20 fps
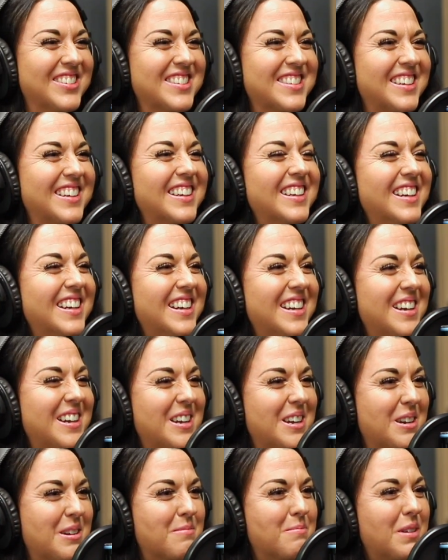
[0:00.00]
it.
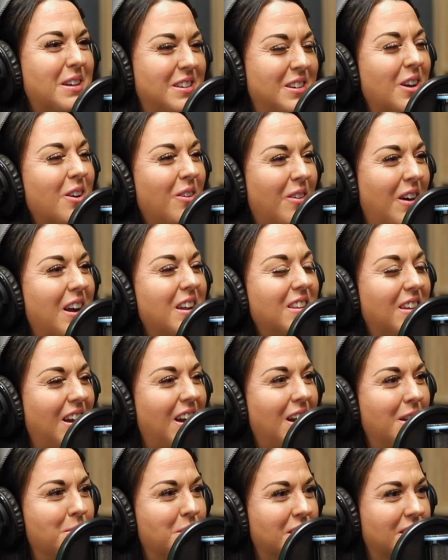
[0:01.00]
But no,
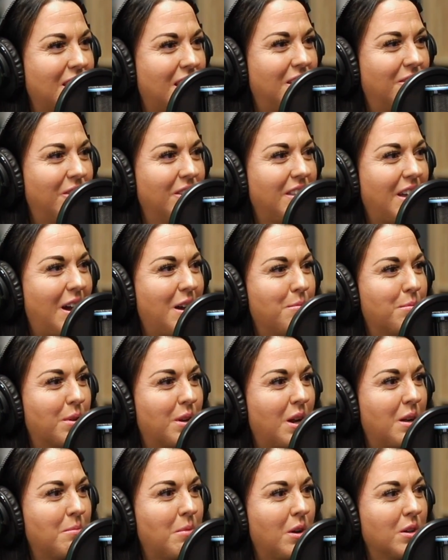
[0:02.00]
I'm excited for that. But
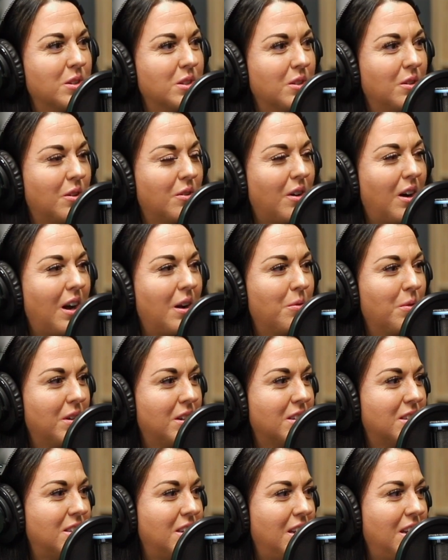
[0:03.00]
I'm also, I want to
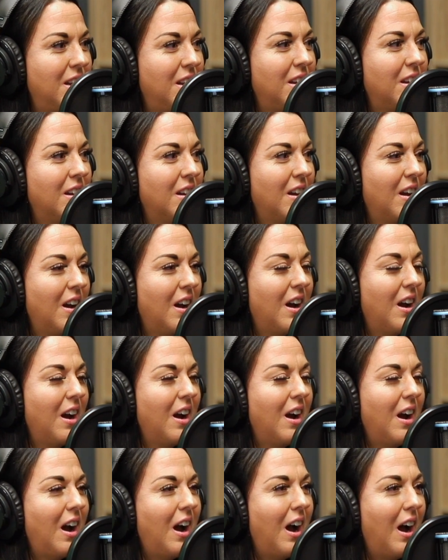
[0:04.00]
see
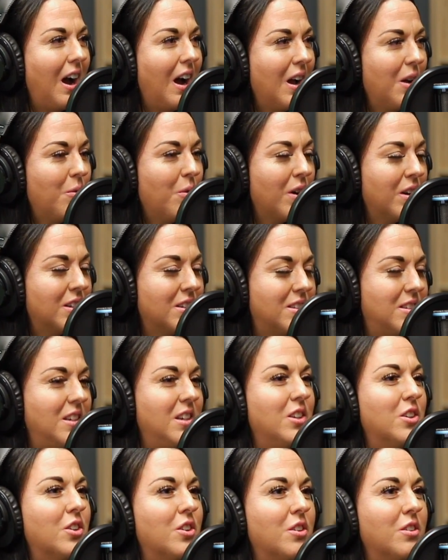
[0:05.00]

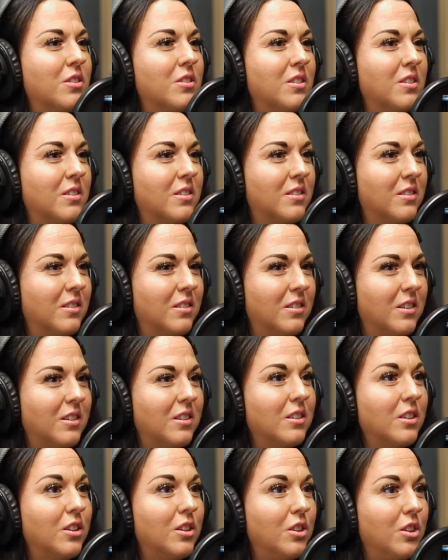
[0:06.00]
N.E.R.D
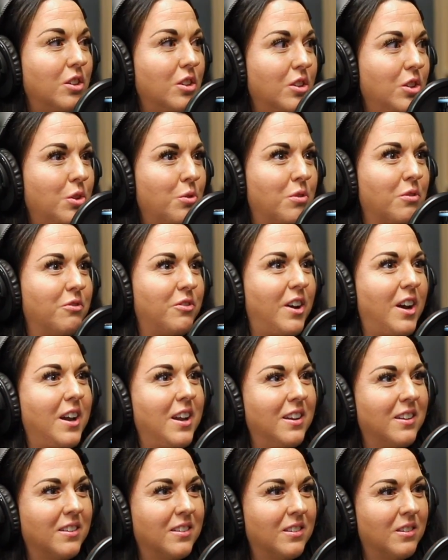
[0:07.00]
unify.
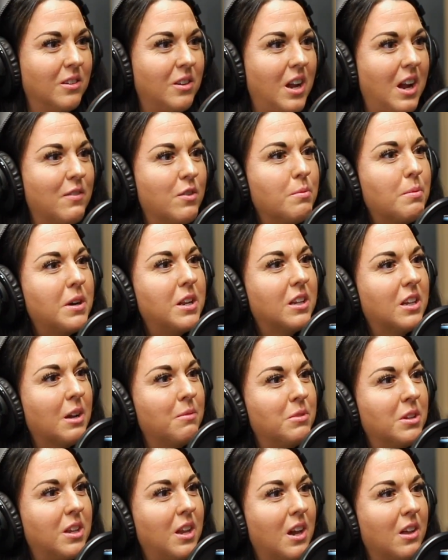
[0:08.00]
Yeah. Everybody come
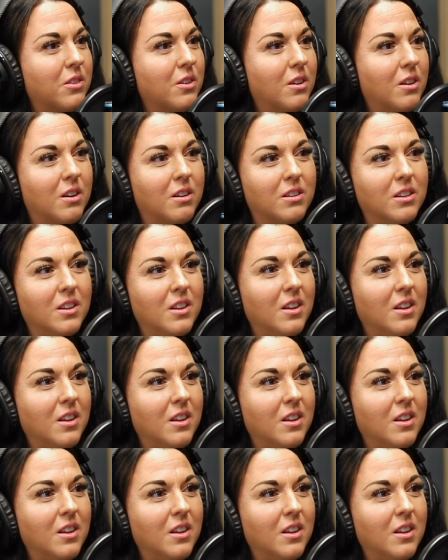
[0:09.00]
together,